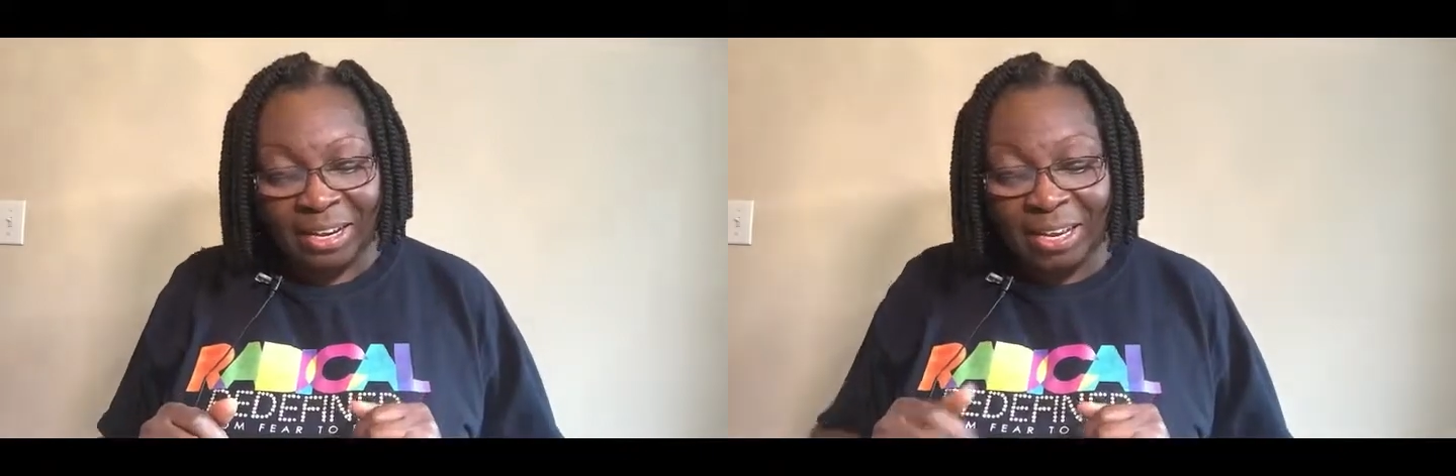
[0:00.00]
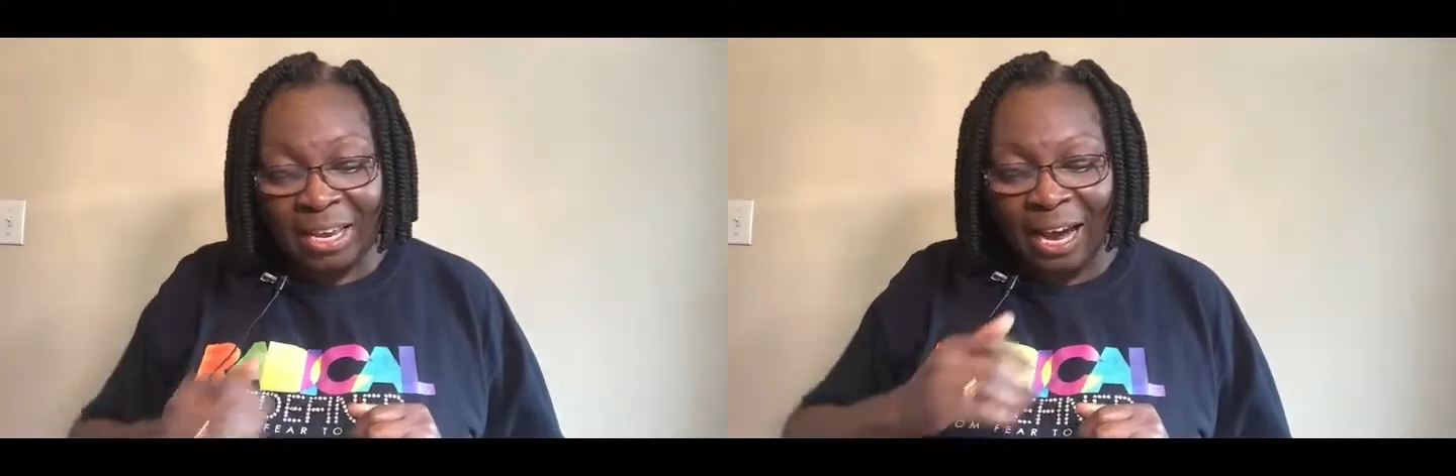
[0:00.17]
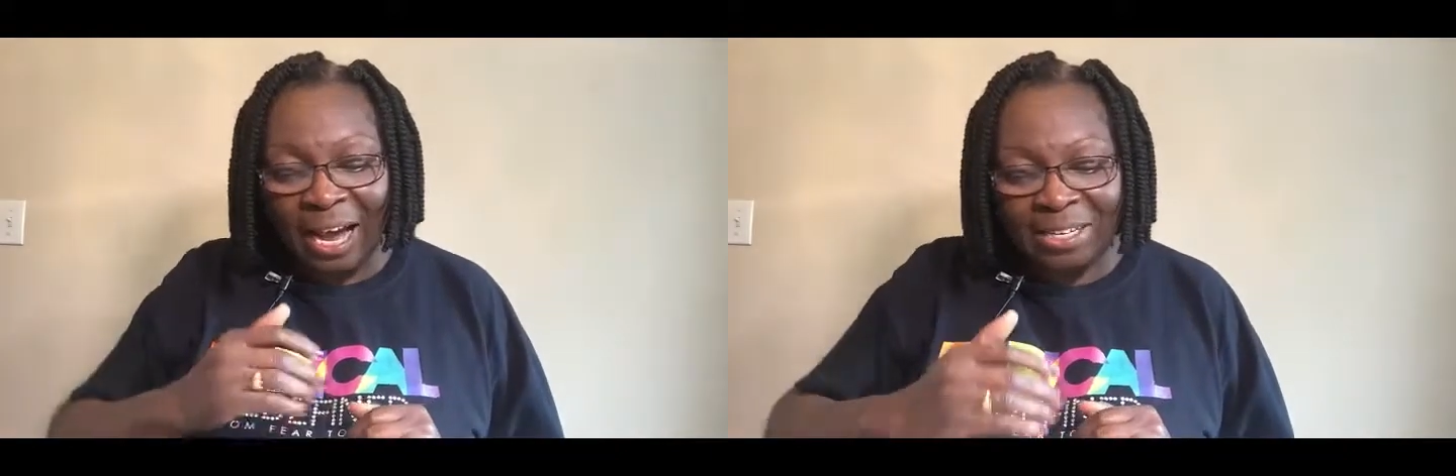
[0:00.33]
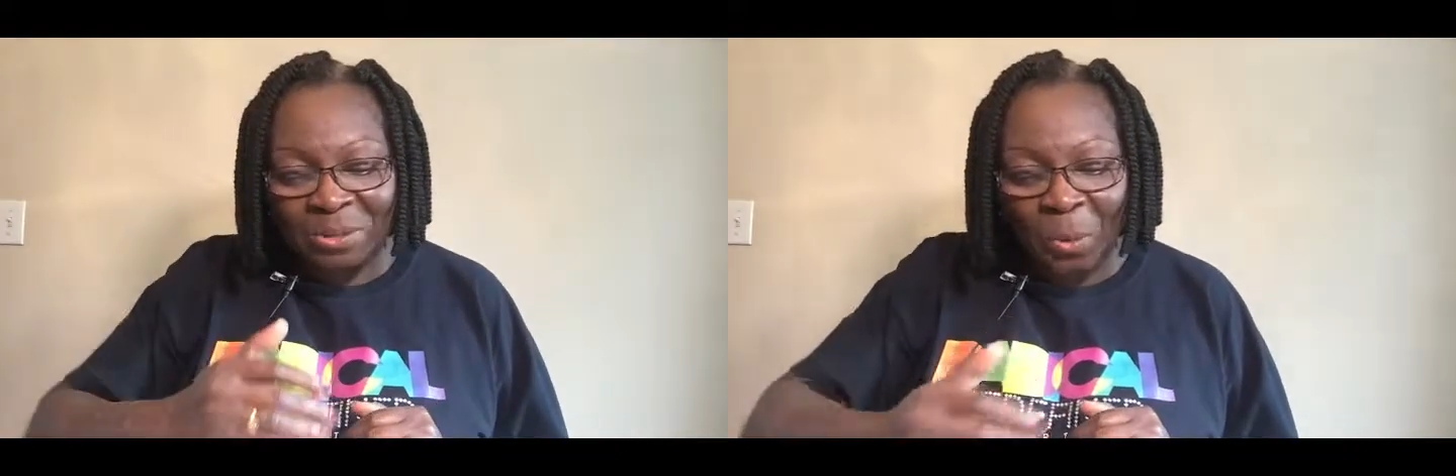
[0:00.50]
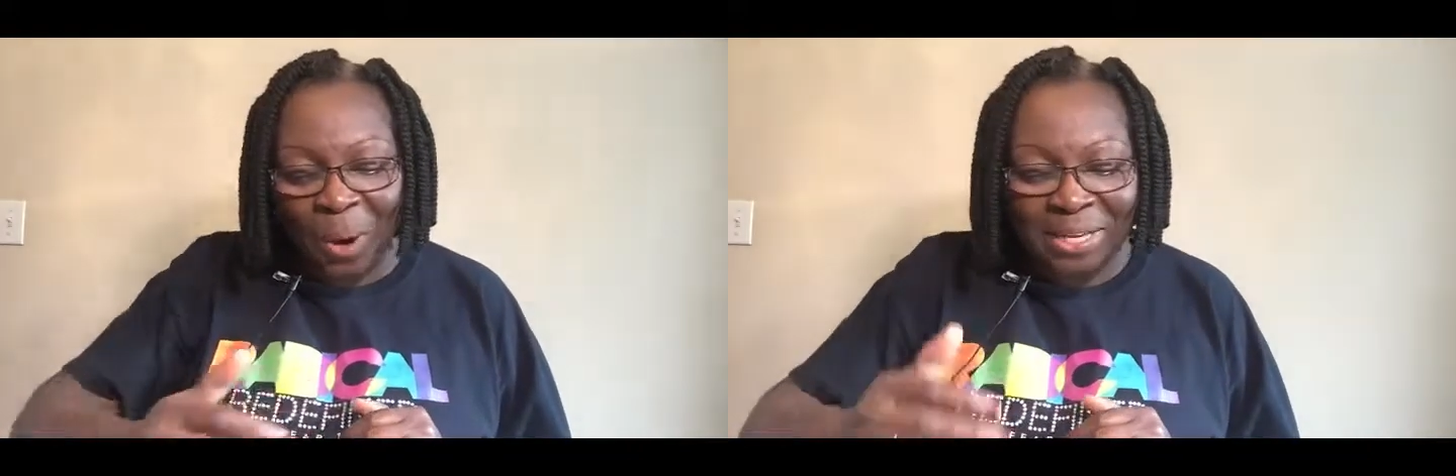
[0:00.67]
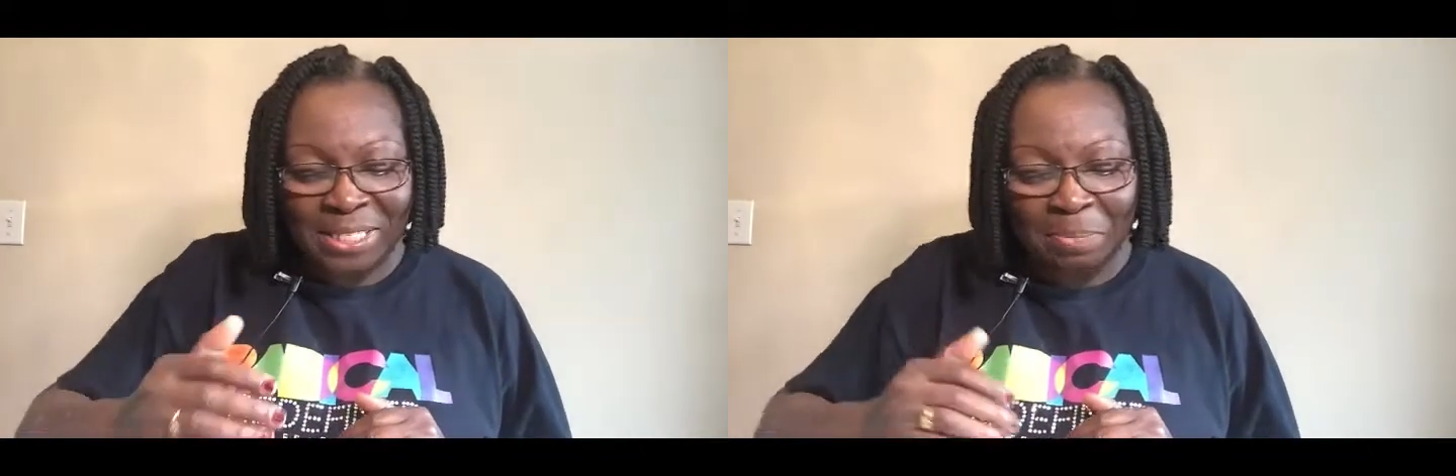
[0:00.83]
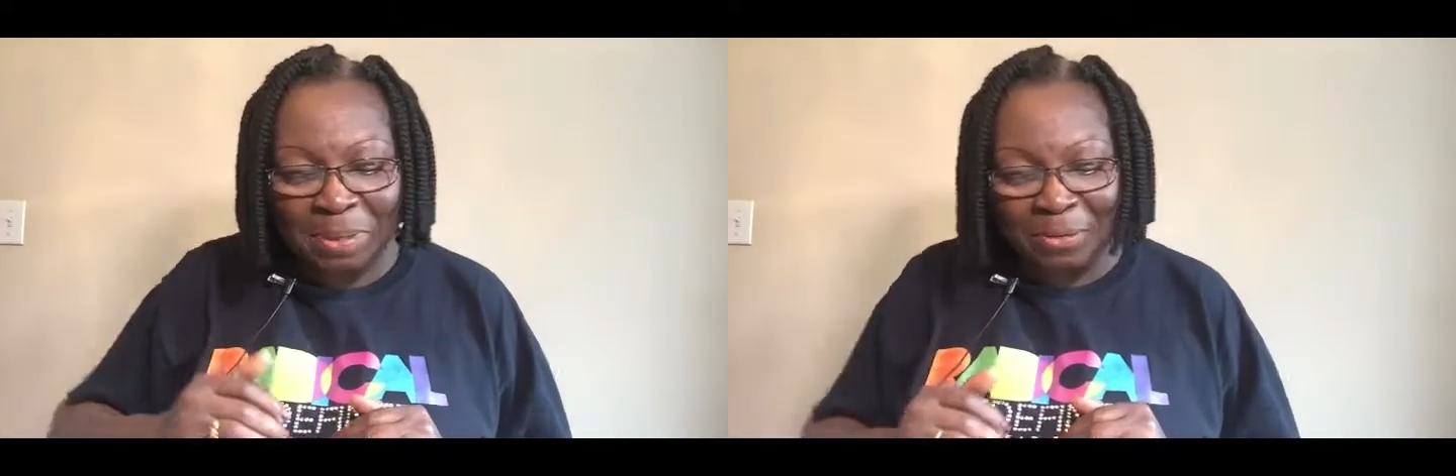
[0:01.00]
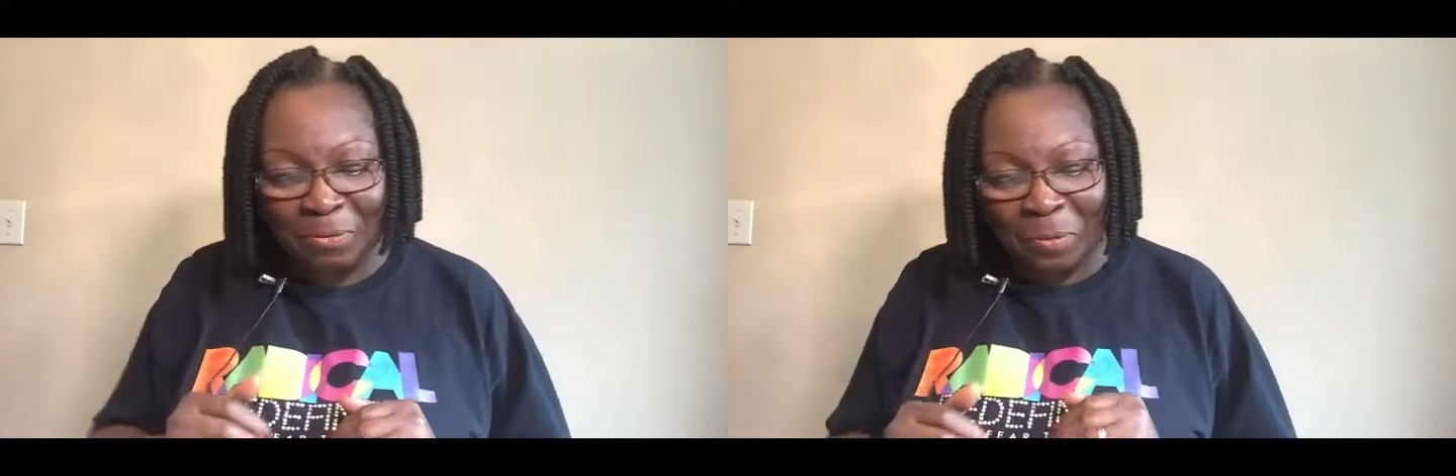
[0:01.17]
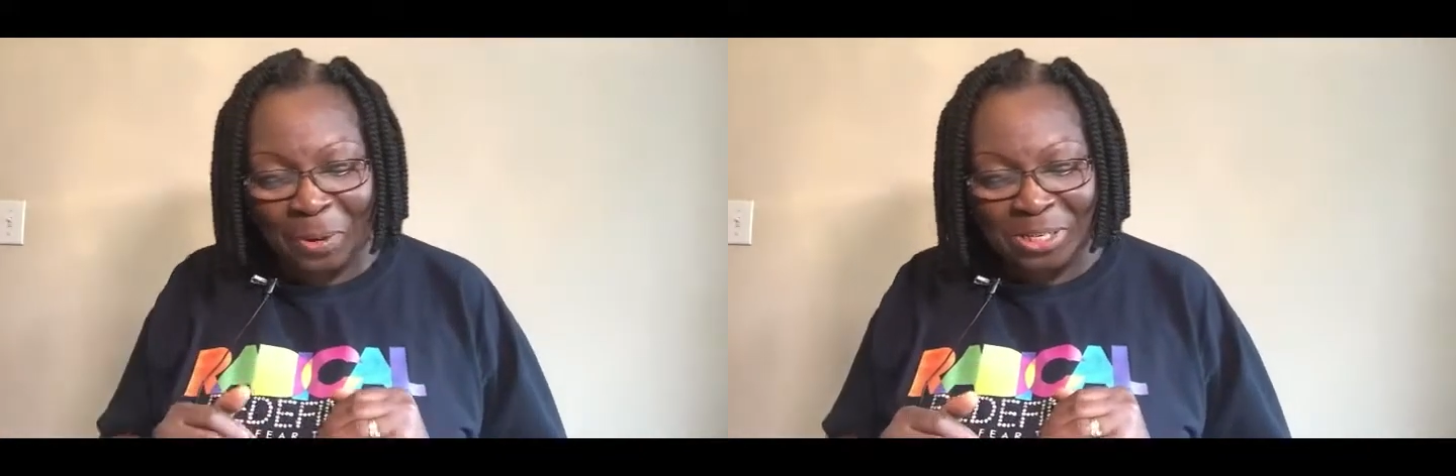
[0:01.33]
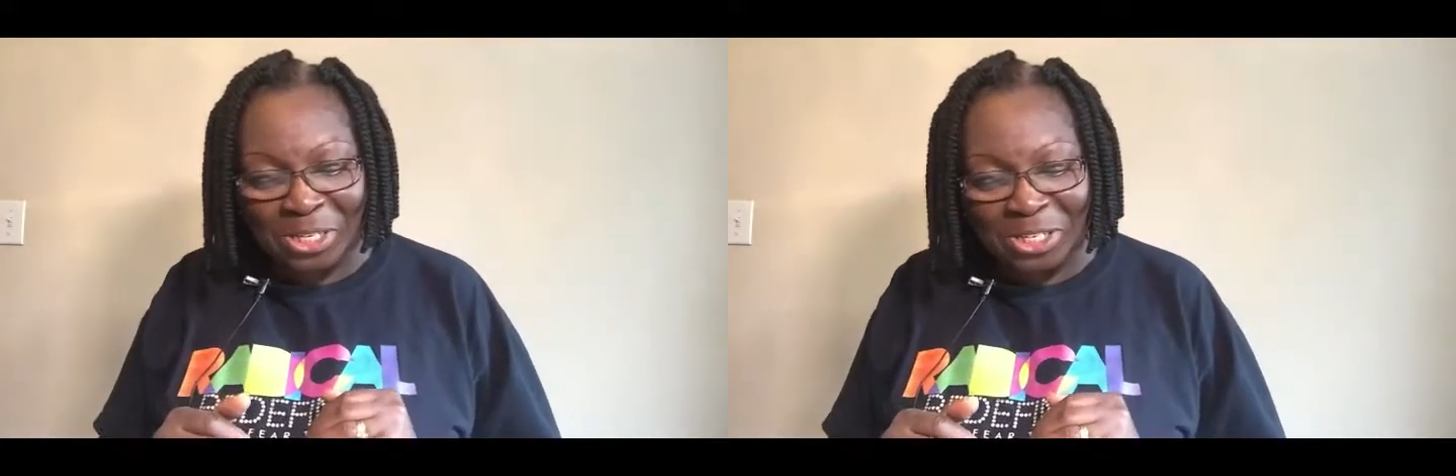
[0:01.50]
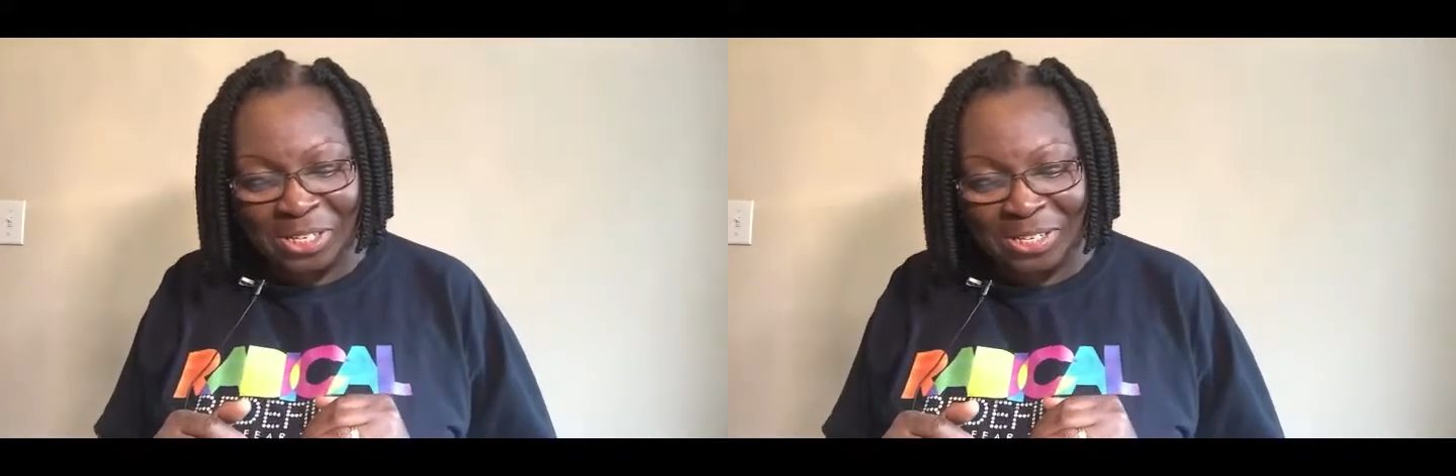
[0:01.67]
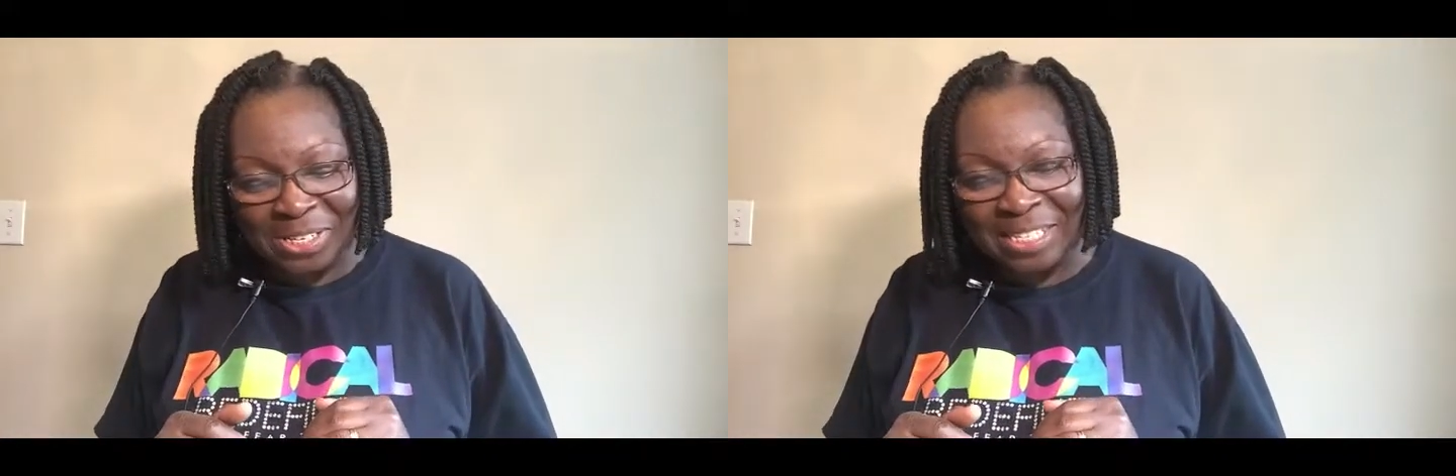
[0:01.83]
He had quite a bit of
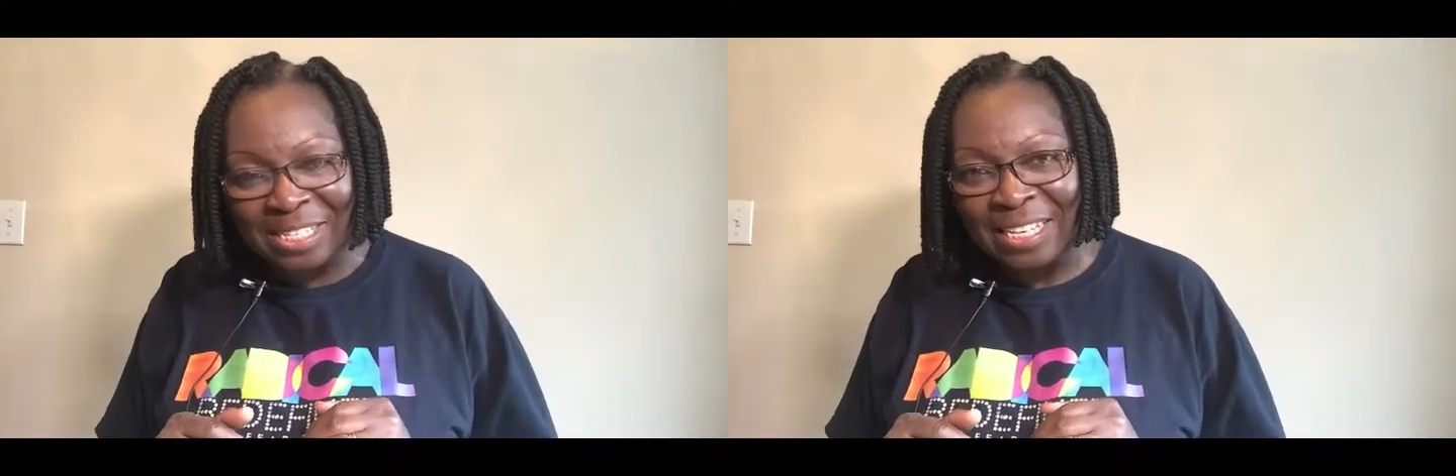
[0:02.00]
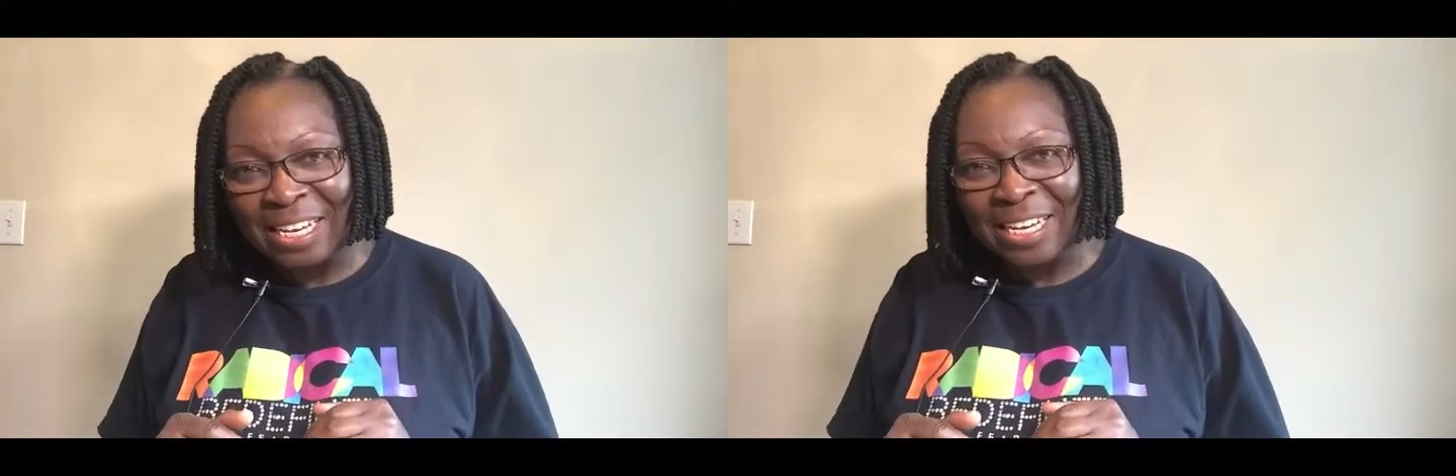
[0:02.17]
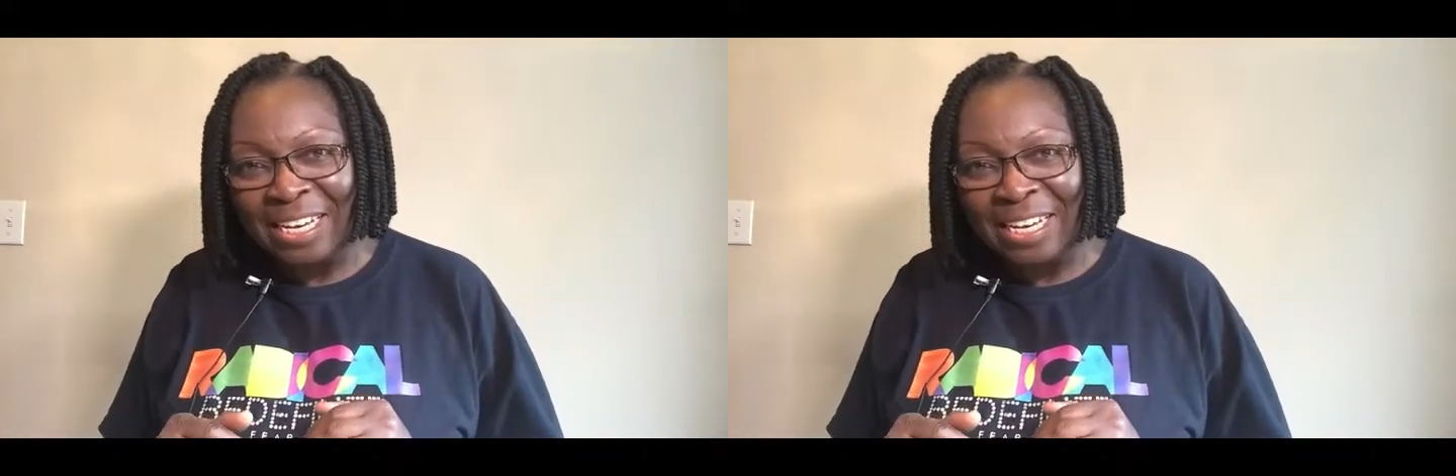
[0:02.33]
questions,